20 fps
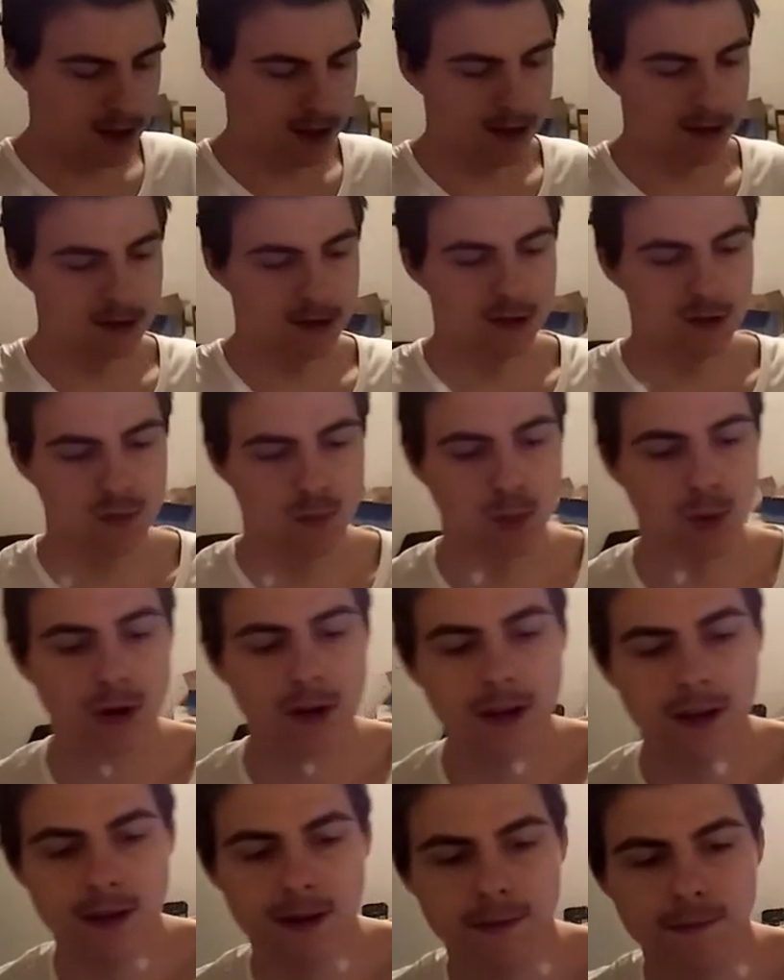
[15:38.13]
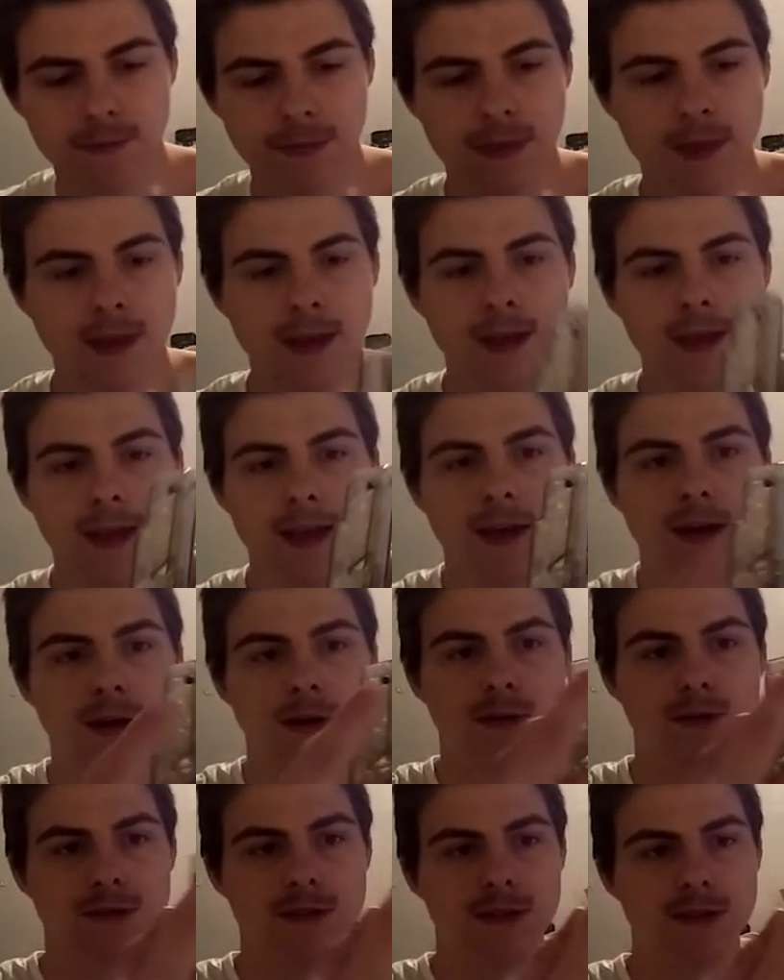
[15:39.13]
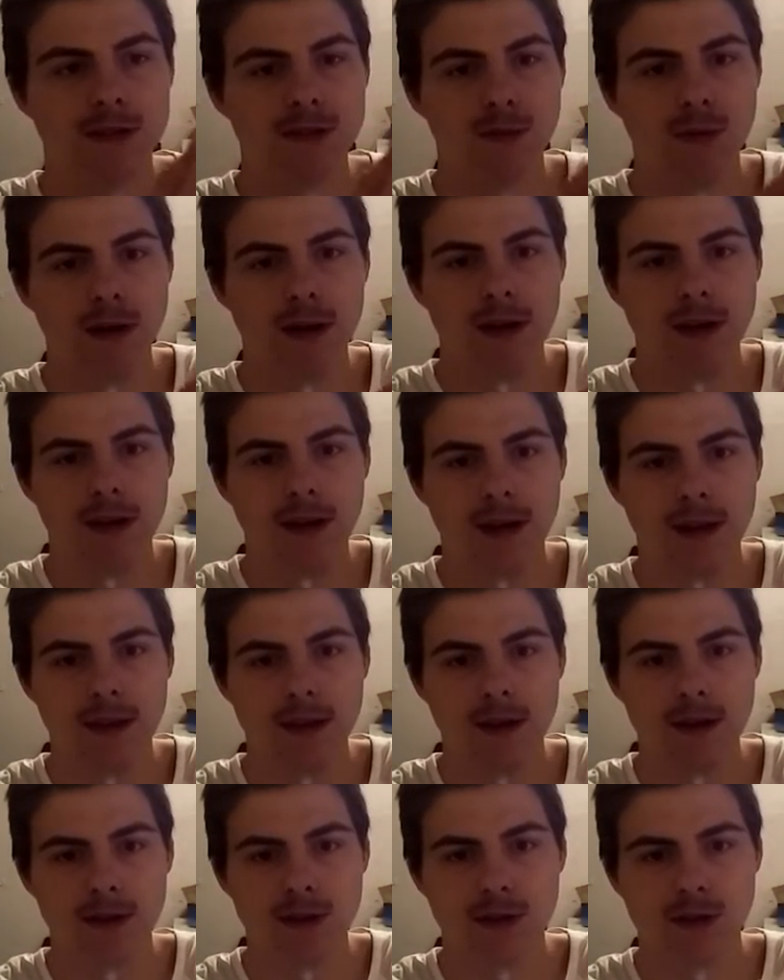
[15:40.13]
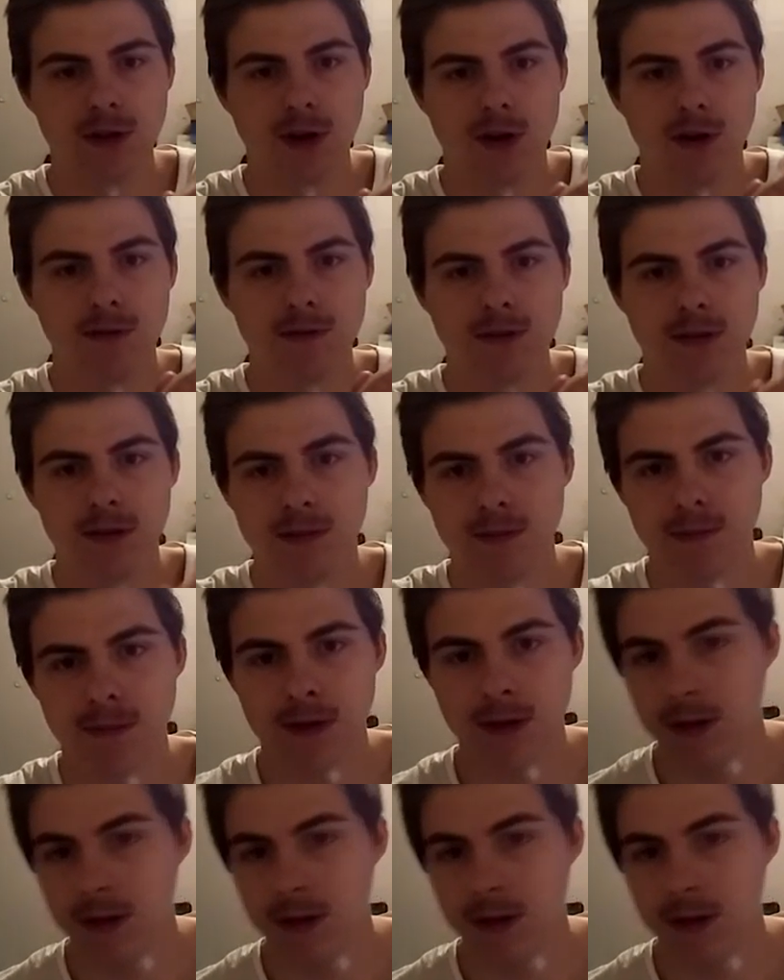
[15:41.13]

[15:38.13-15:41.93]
Because the spring, it goes this way and then it just curves up.